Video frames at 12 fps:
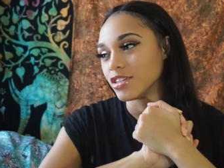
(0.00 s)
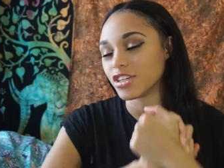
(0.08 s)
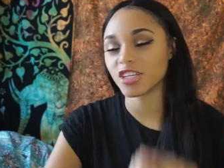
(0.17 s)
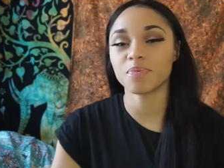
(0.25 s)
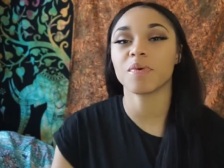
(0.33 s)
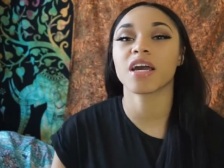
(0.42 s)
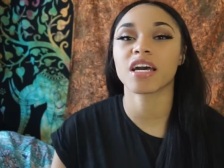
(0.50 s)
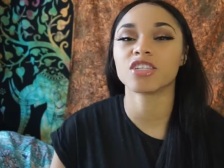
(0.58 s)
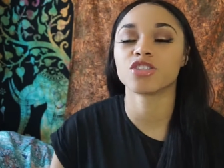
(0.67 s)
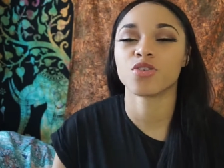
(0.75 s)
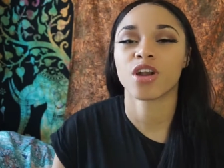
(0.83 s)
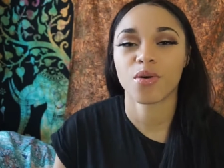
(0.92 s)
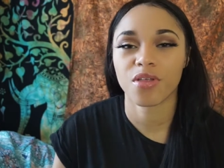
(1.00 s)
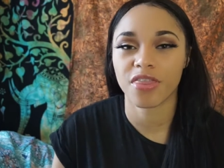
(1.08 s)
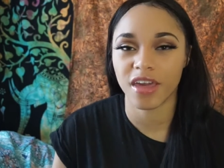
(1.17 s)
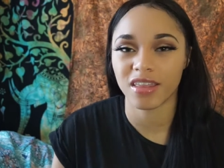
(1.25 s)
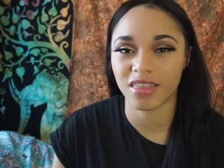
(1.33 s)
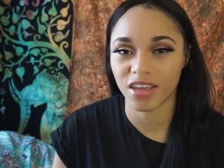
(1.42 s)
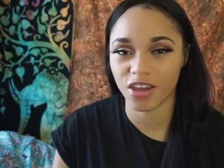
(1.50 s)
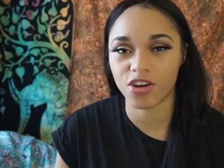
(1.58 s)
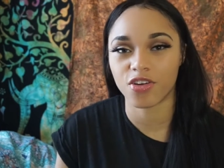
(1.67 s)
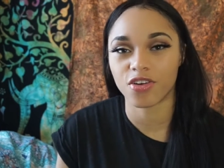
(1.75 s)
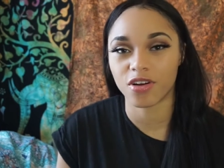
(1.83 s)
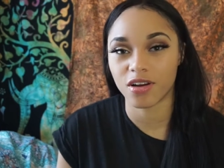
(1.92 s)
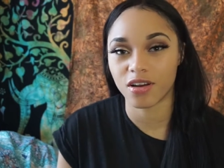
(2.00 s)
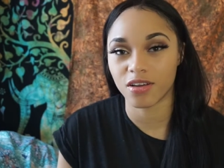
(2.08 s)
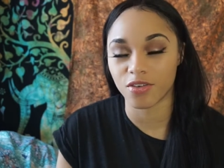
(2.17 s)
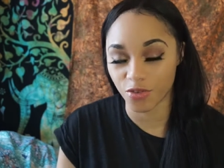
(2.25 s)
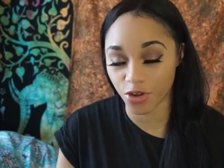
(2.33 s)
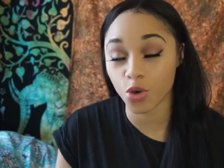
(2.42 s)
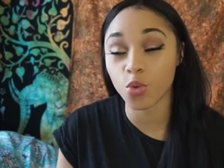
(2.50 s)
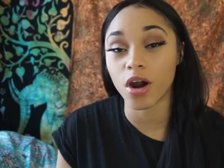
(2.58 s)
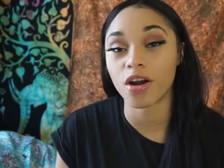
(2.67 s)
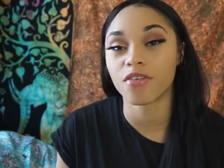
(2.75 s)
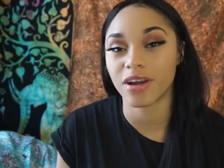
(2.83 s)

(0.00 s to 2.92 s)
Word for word: Just because you don't think that you are